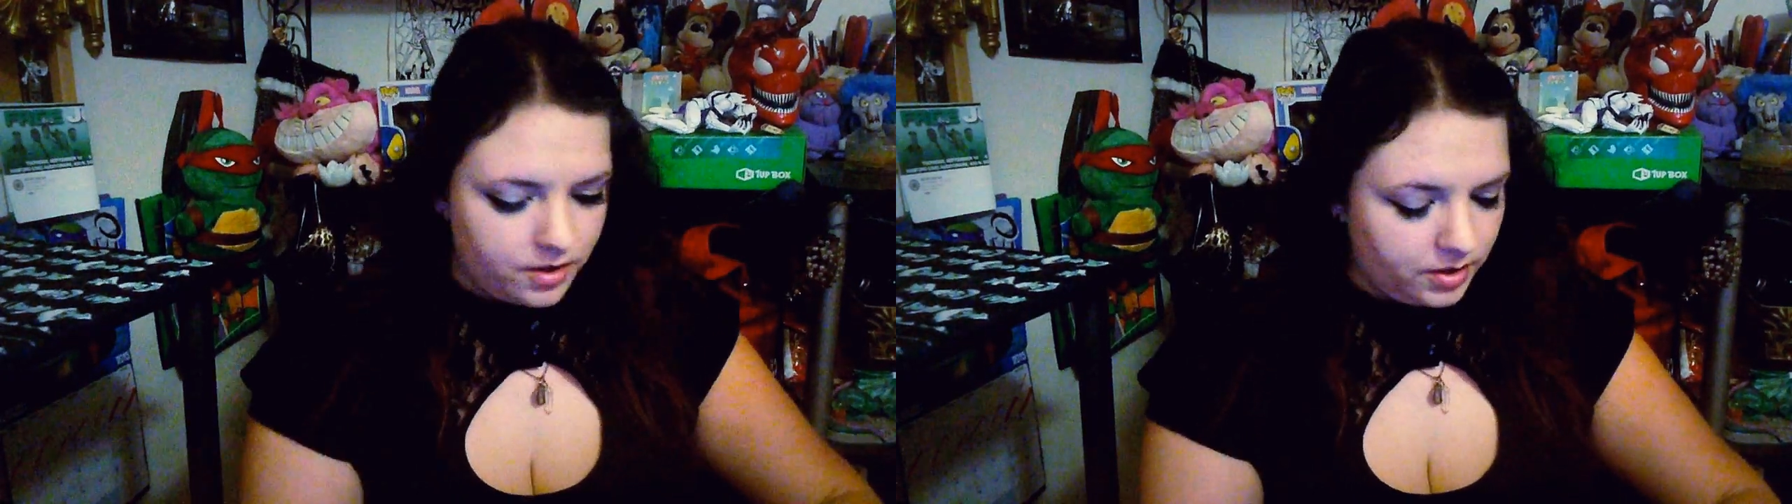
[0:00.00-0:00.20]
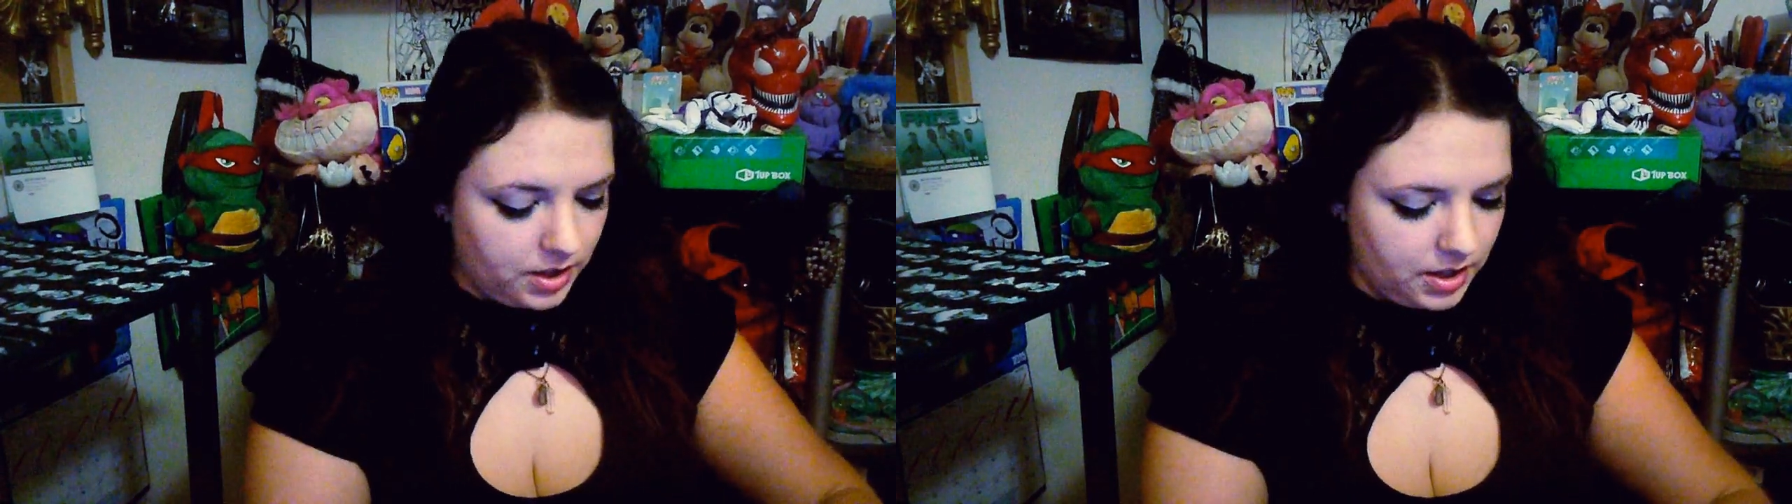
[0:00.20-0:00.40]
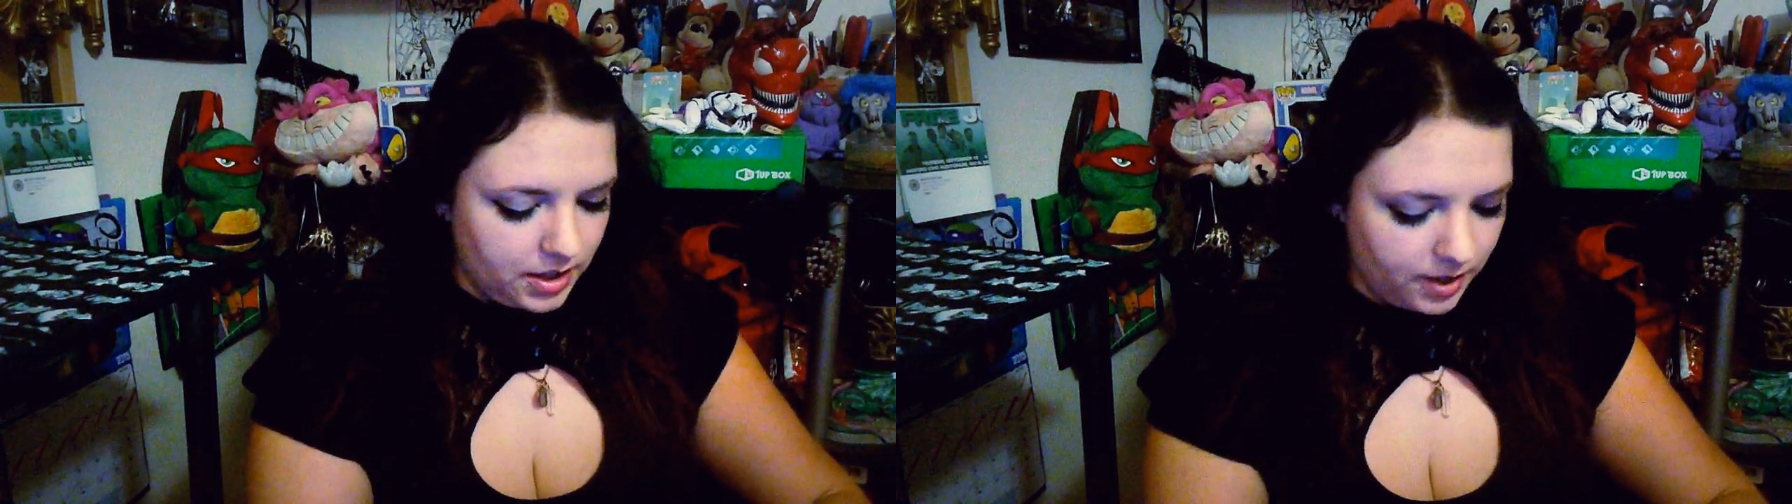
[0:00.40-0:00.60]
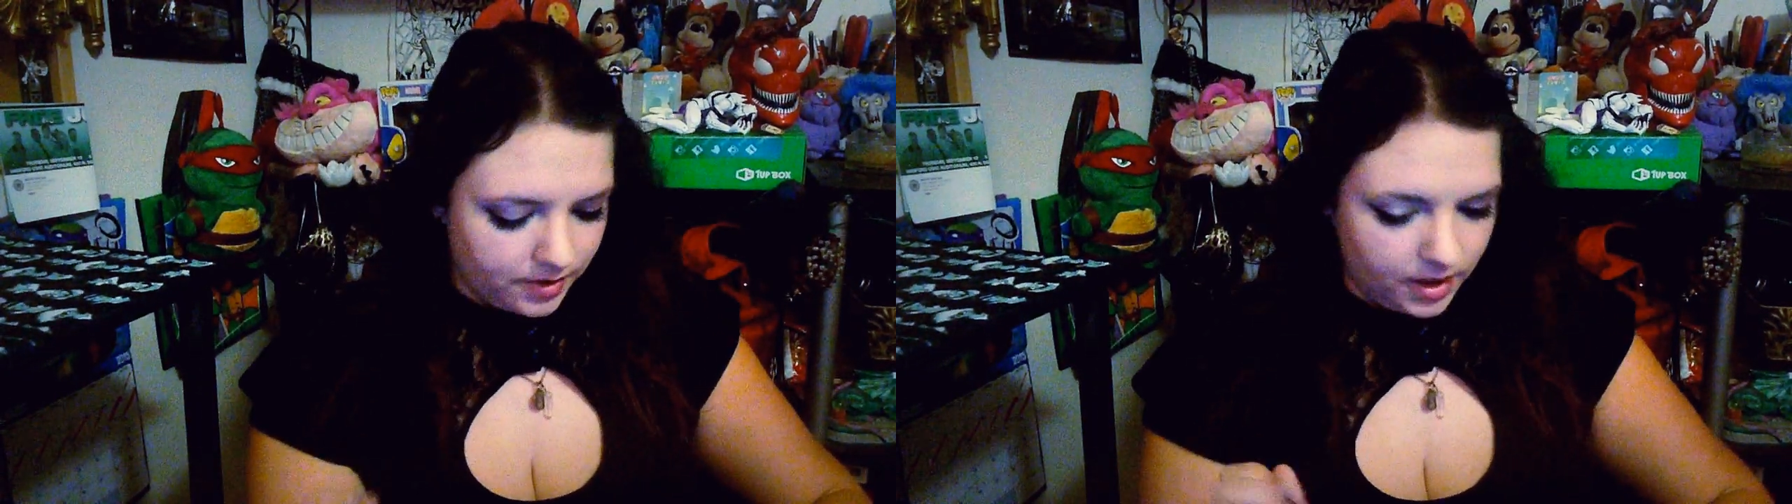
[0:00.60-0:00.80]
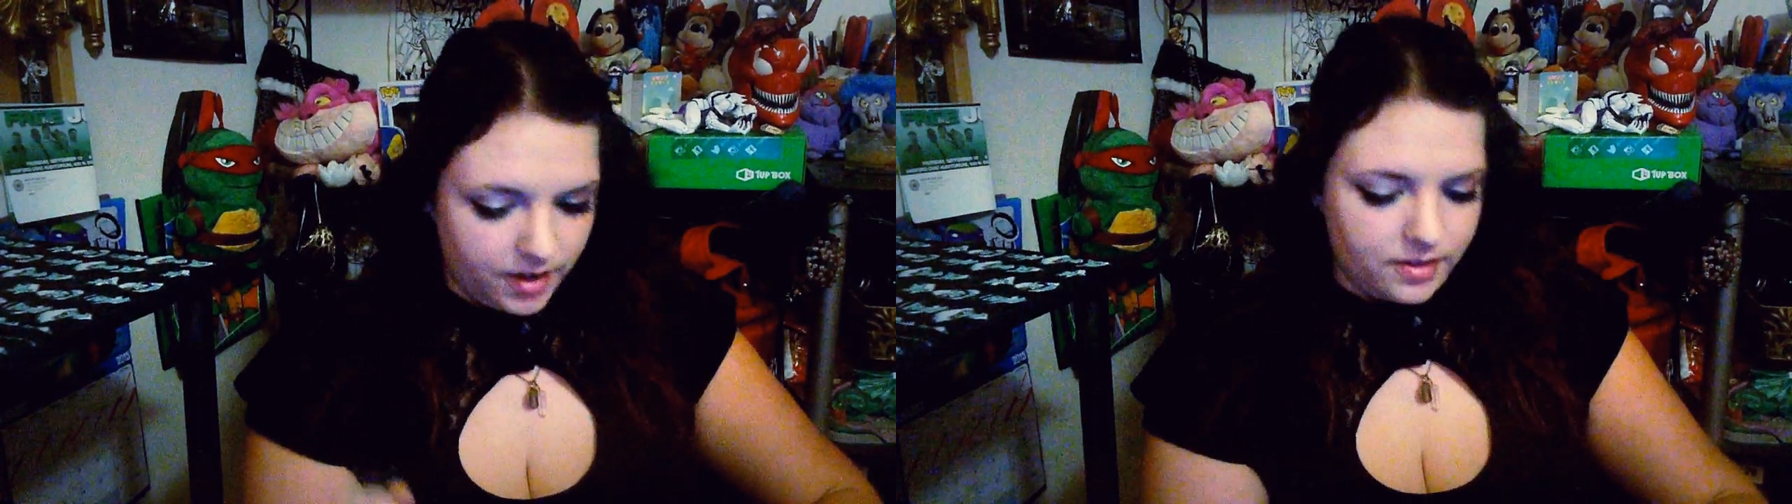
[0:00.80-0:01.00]
The next
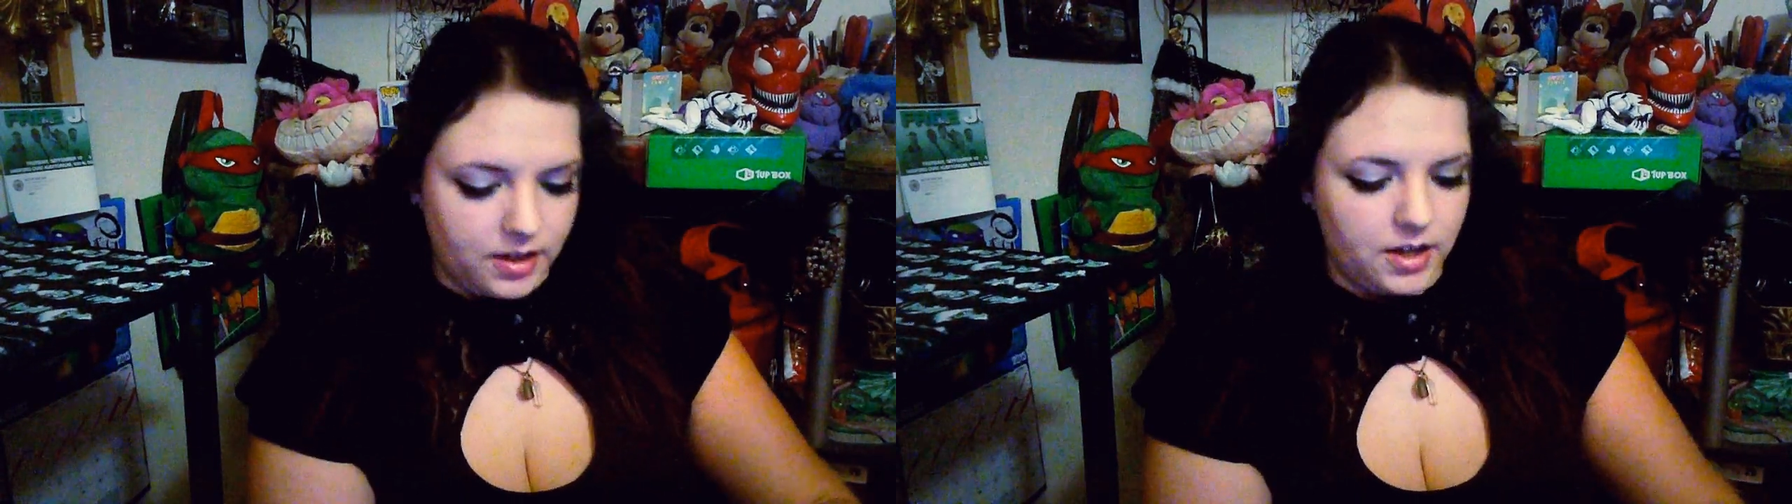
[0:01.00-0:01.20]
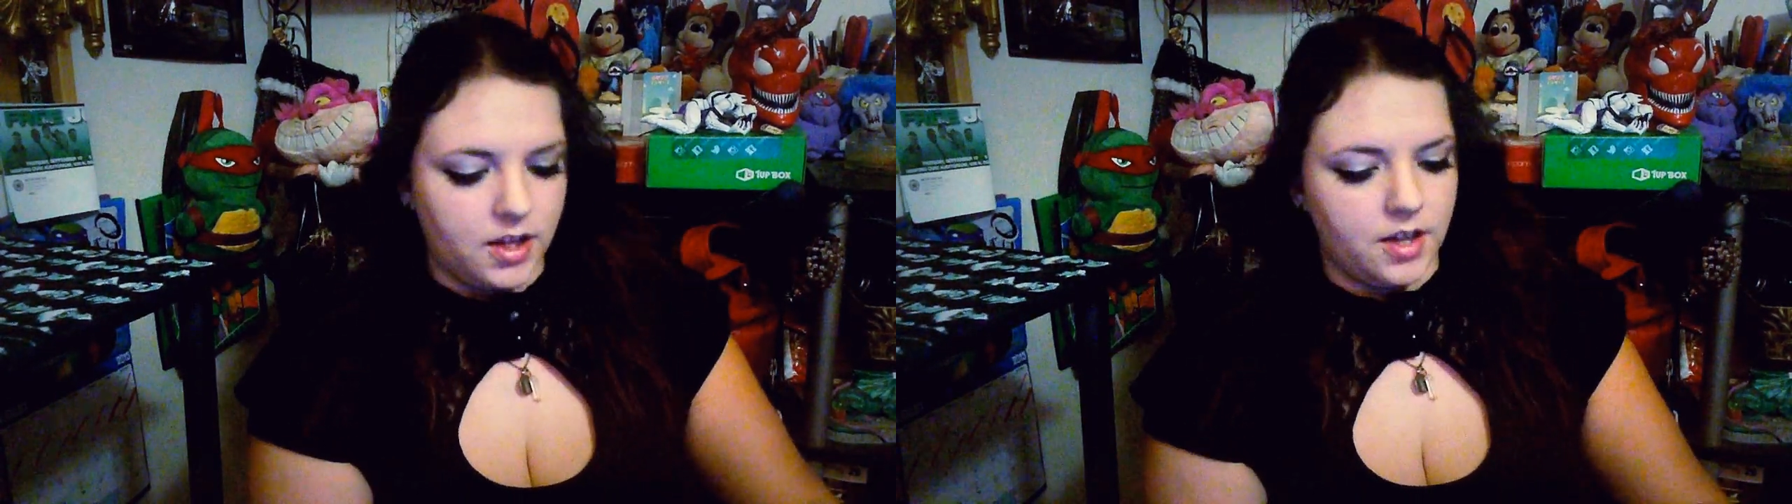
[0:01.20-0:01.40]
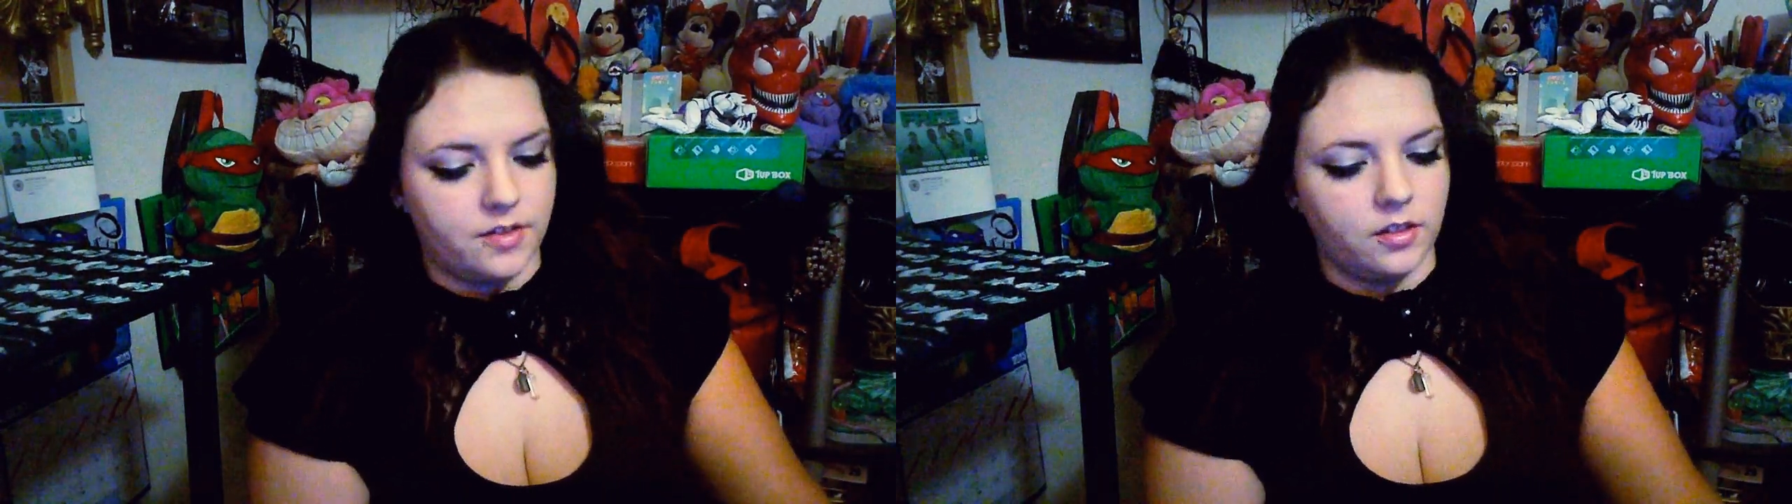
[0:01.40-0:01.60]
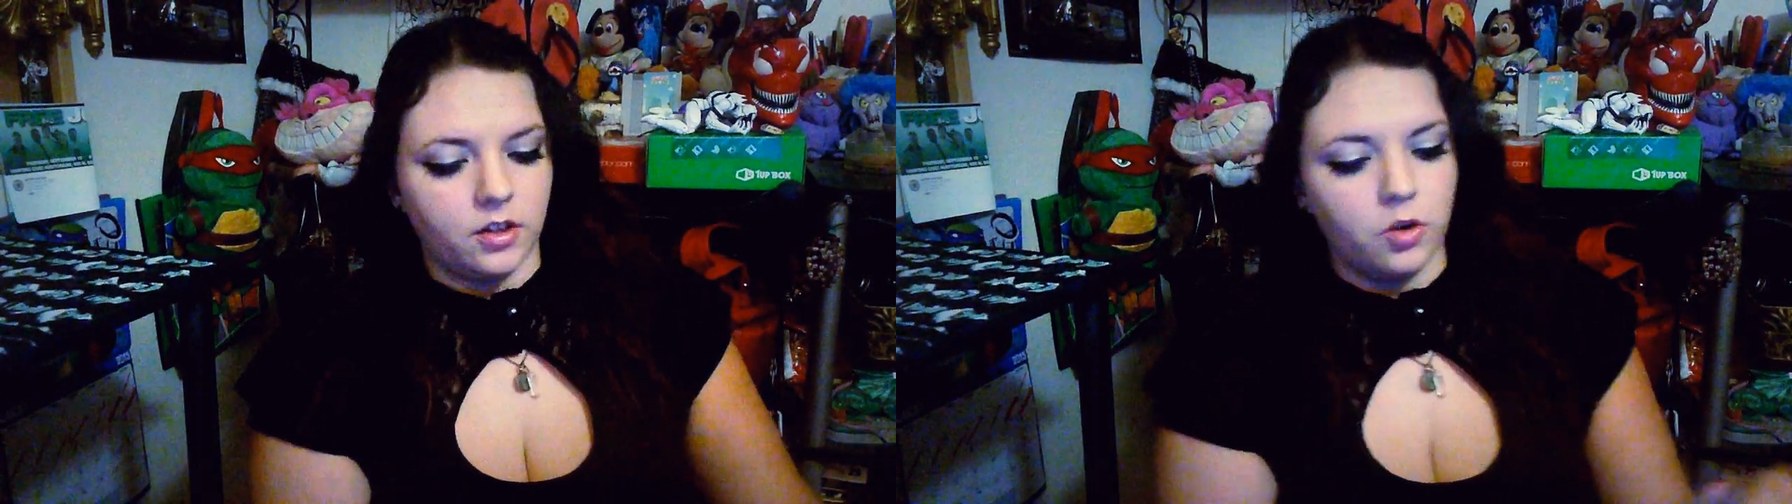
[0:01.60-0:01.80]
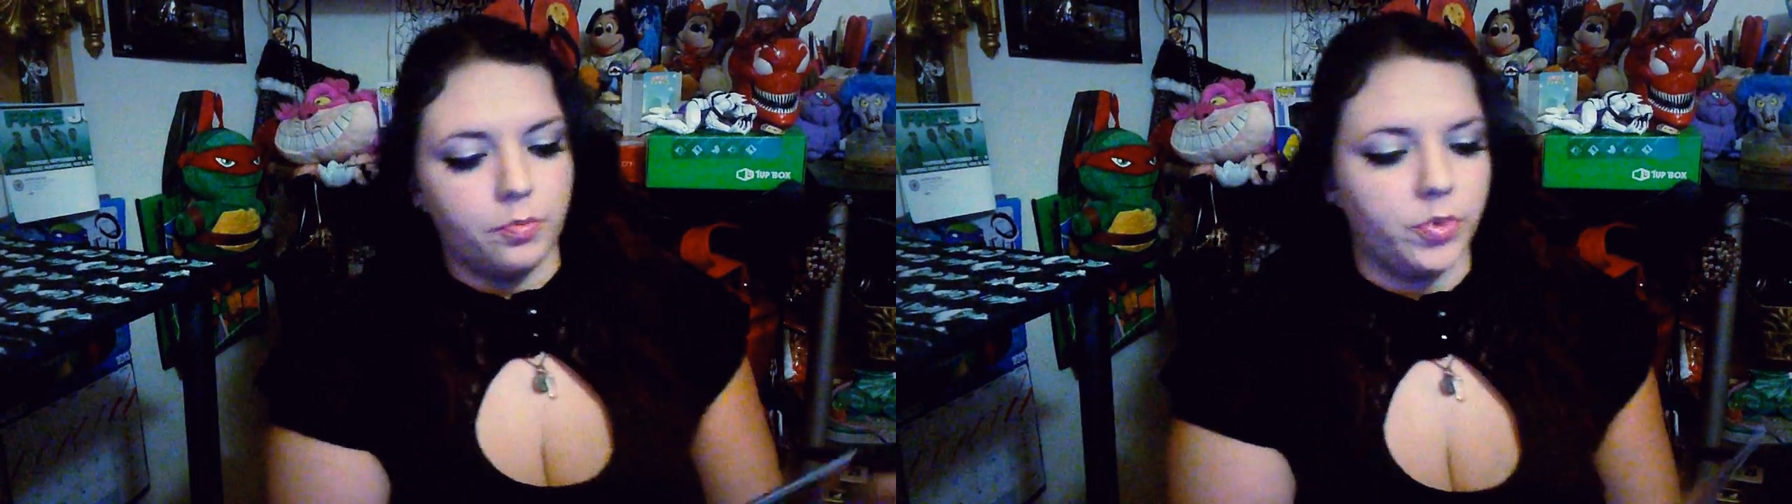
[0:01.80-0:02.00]
thing I see is the little